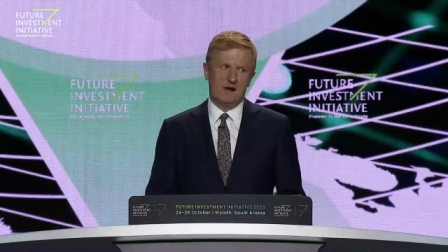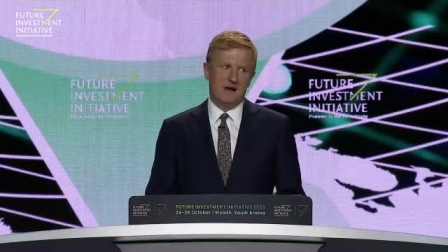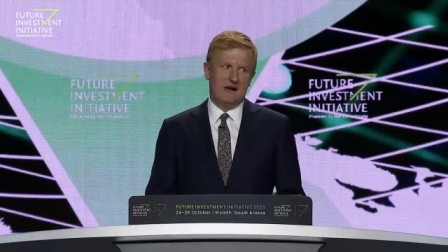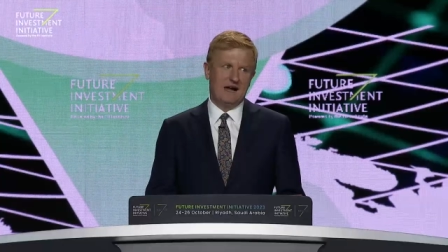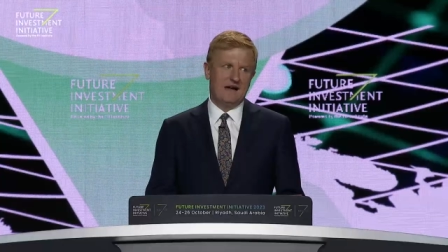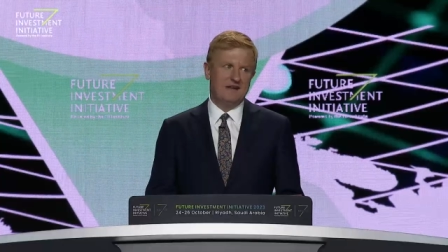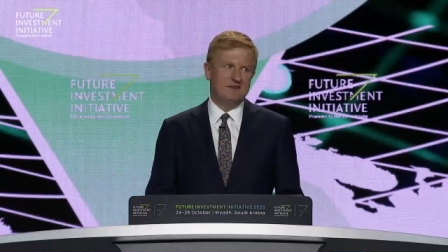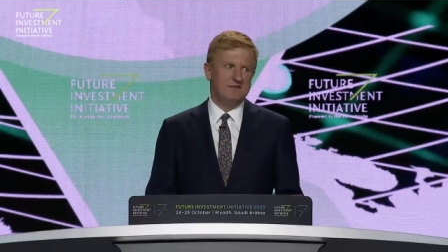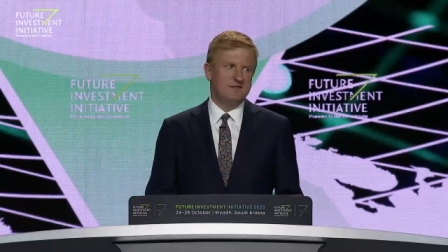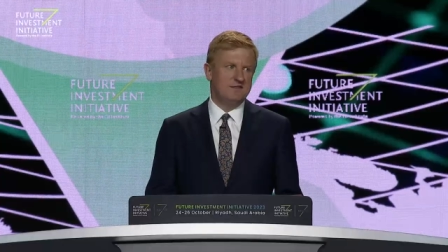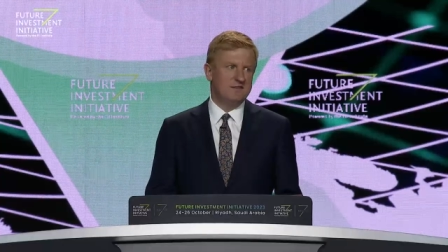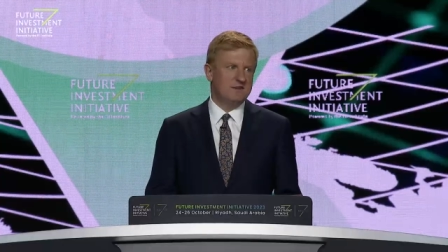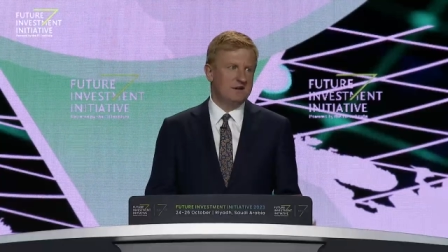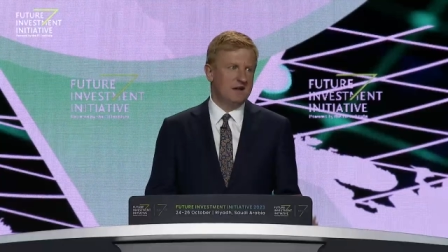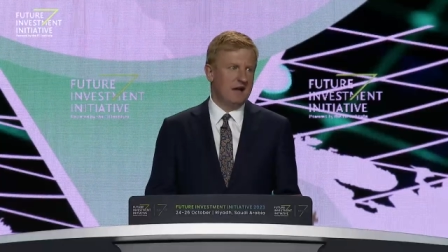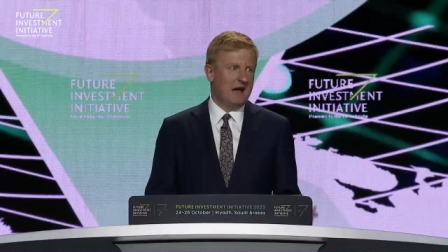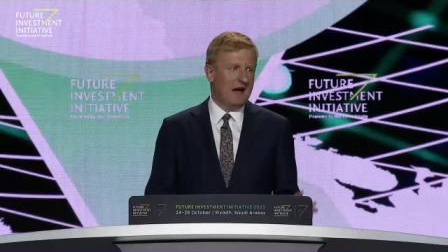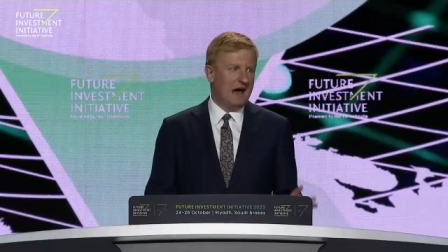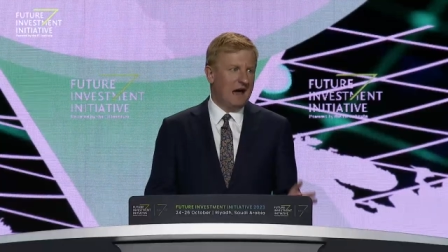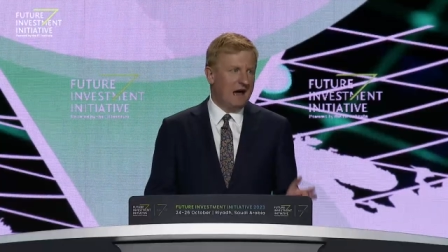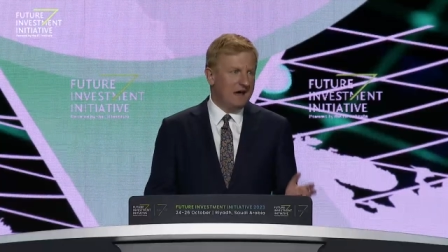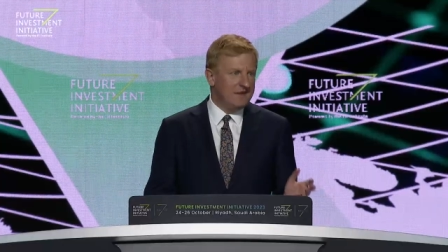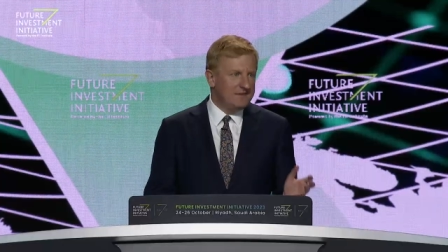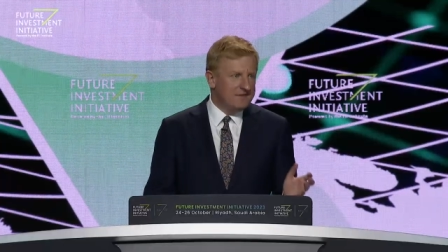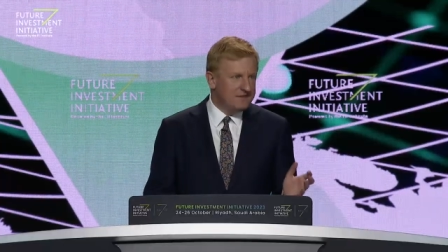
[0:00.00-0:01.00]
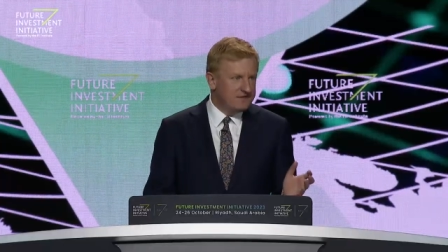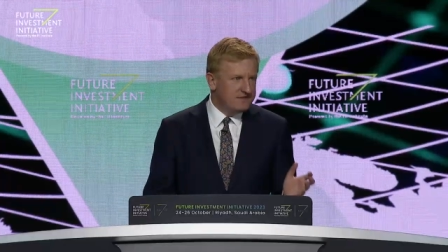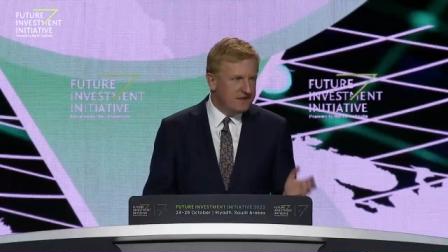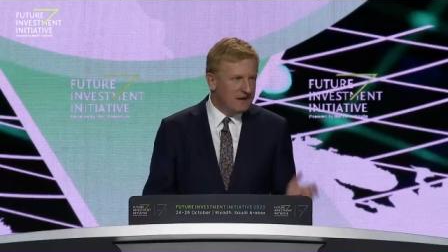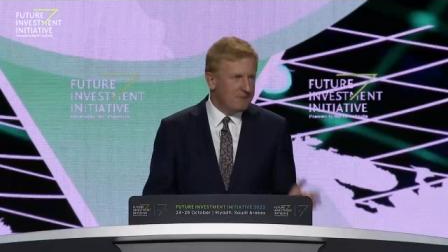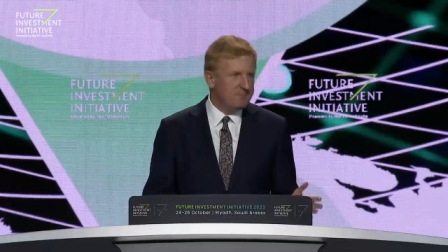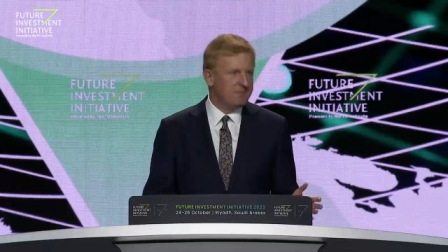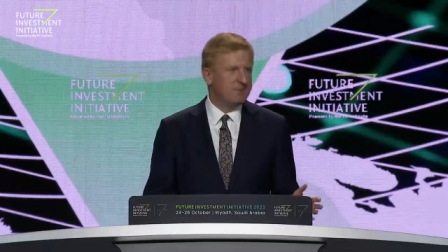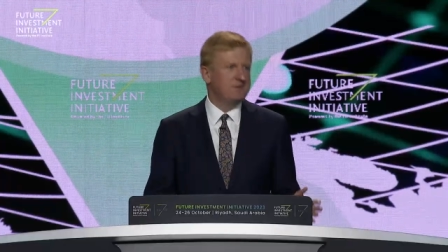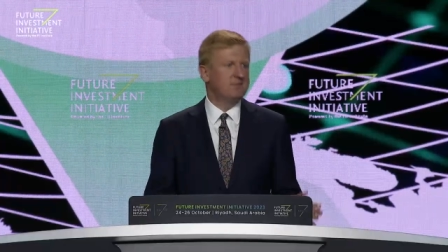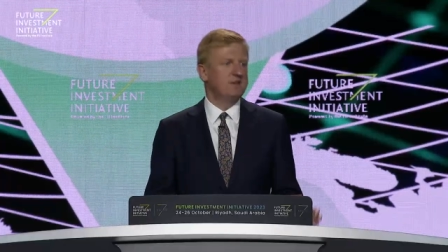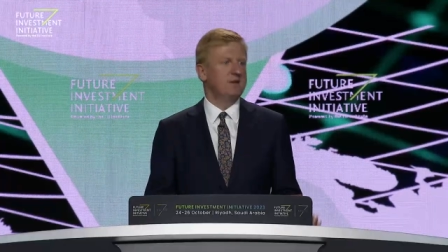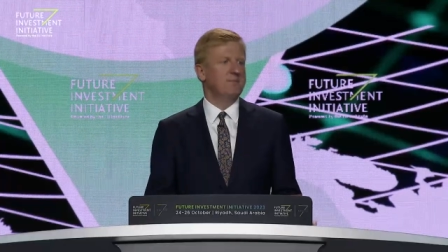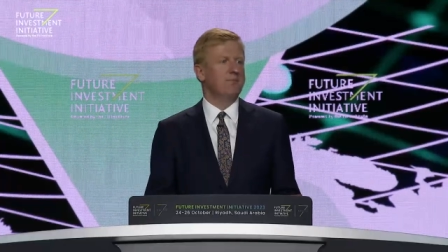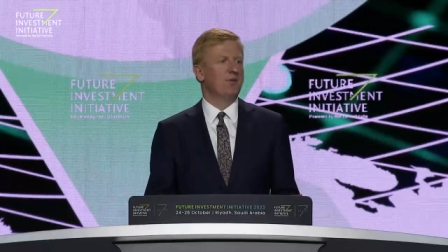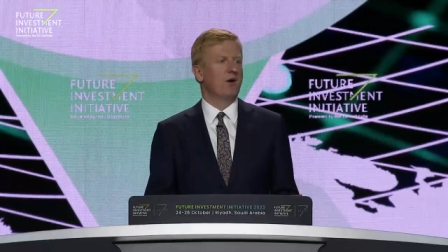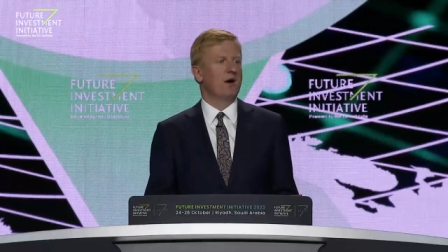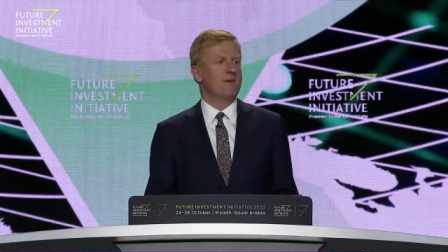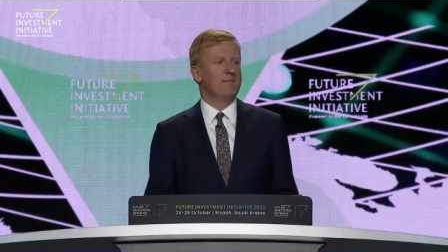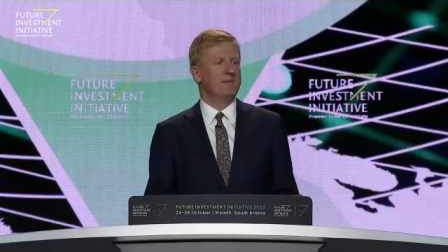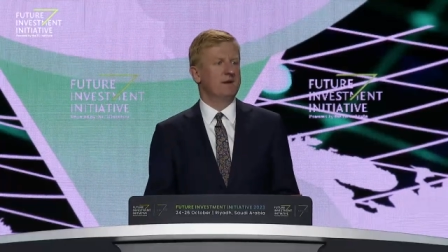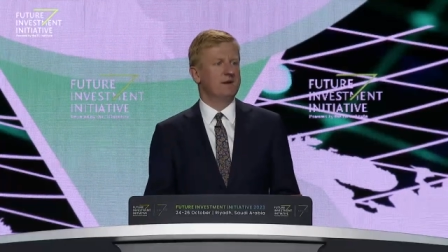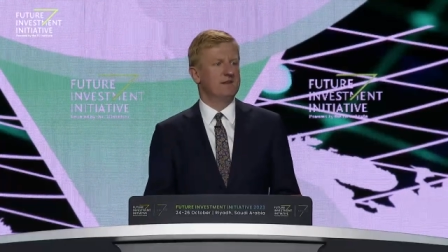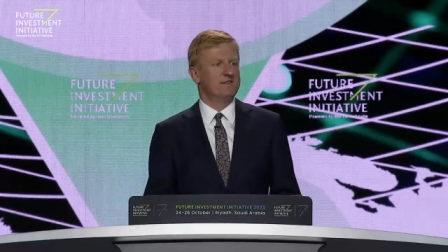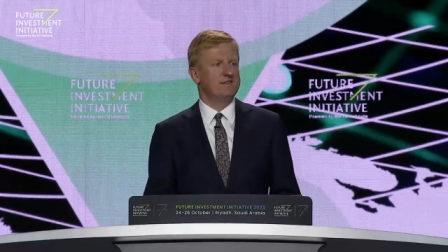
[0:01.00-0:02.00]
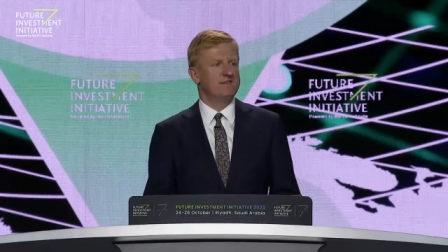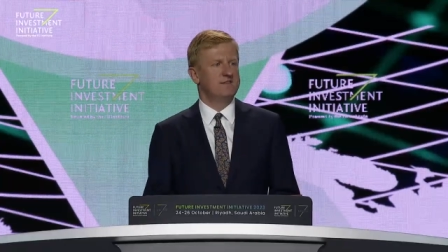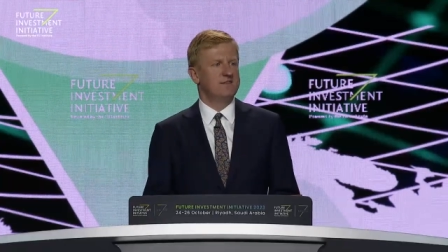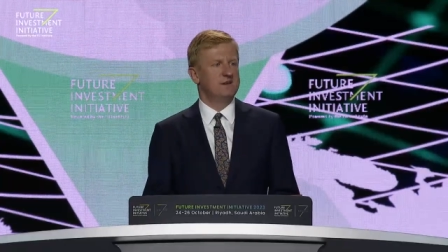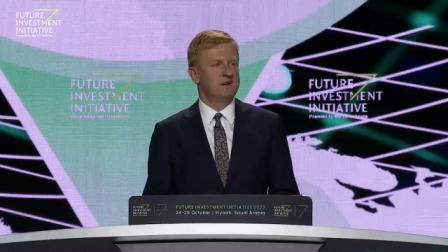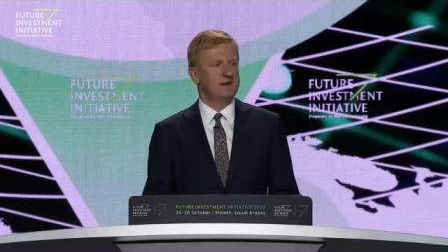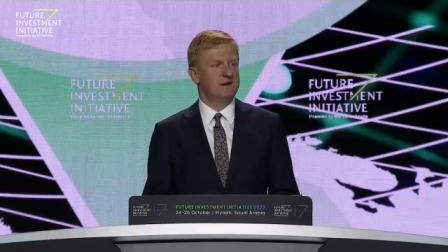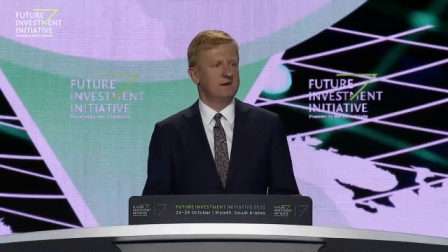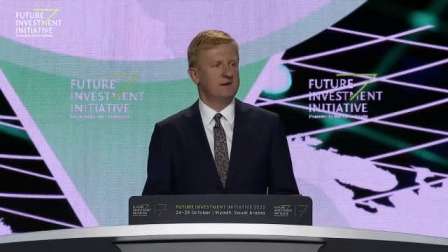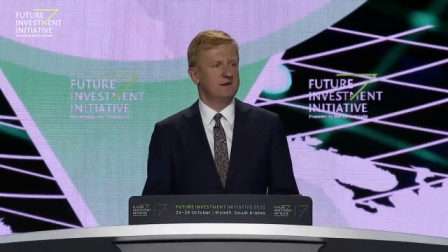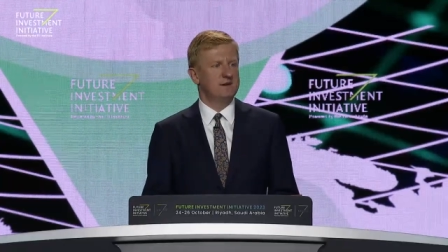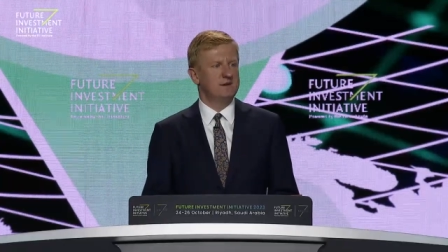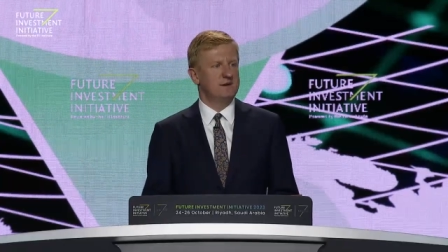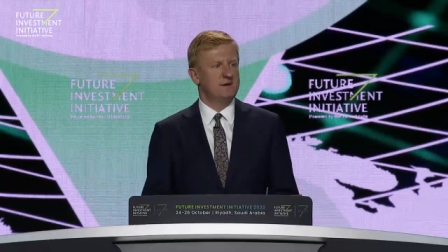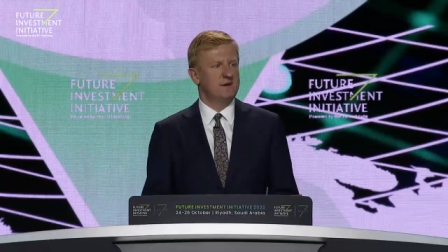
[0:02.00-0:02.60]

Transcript: And as Deputy Prime Minister